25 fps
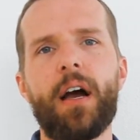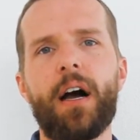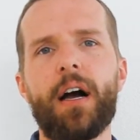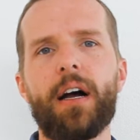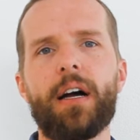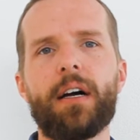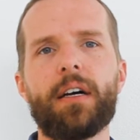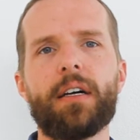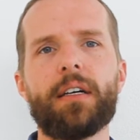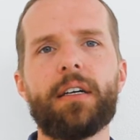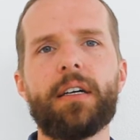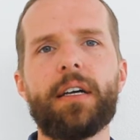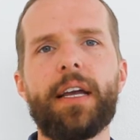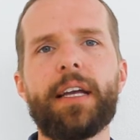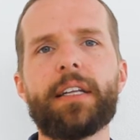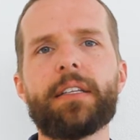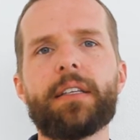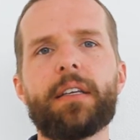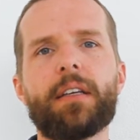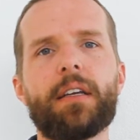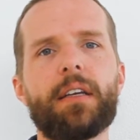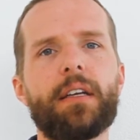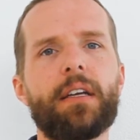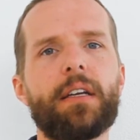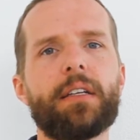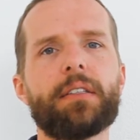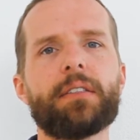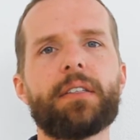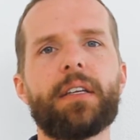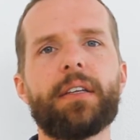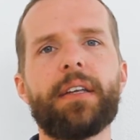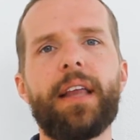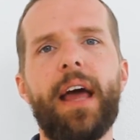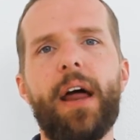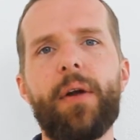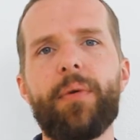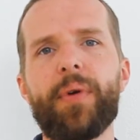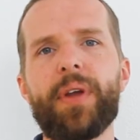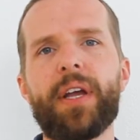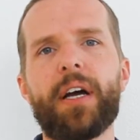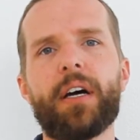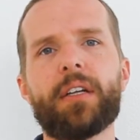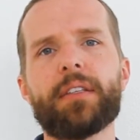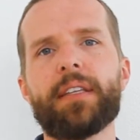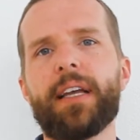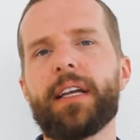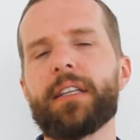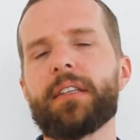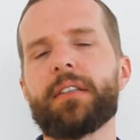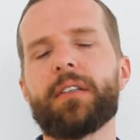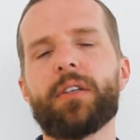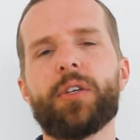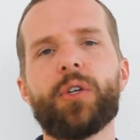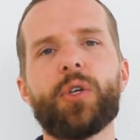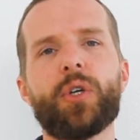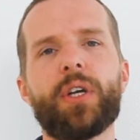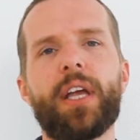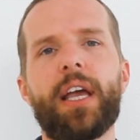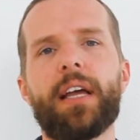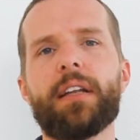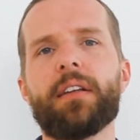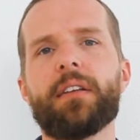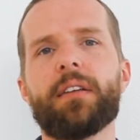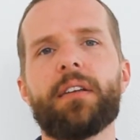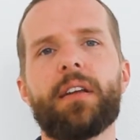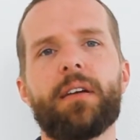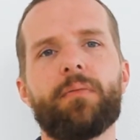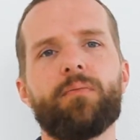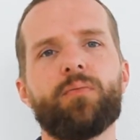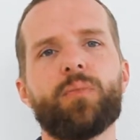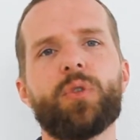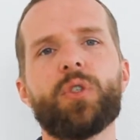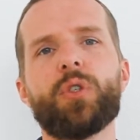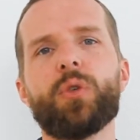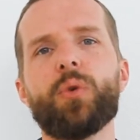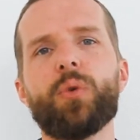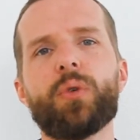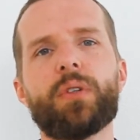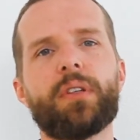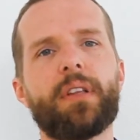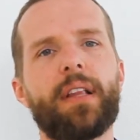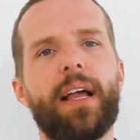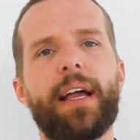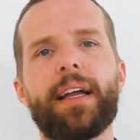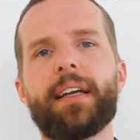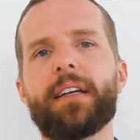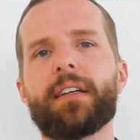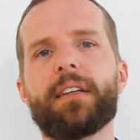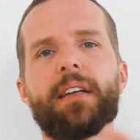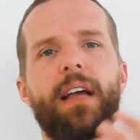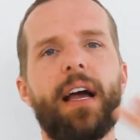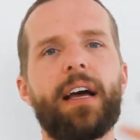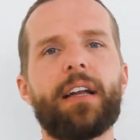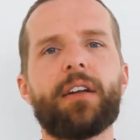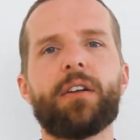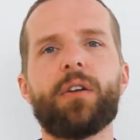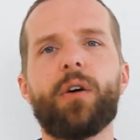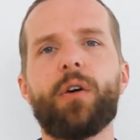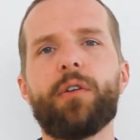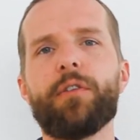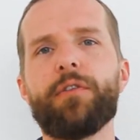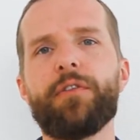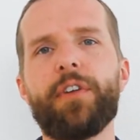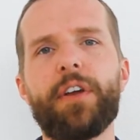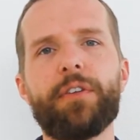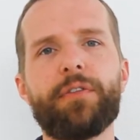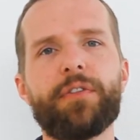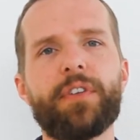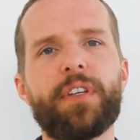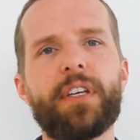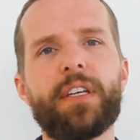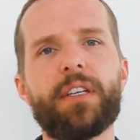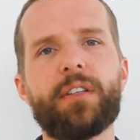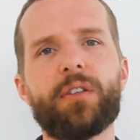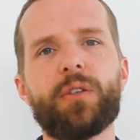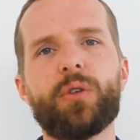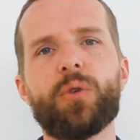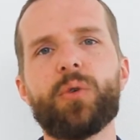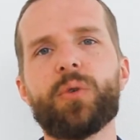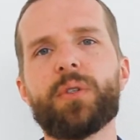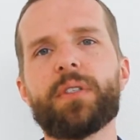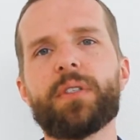It's an area that you can suit, like, I don't know, 50 to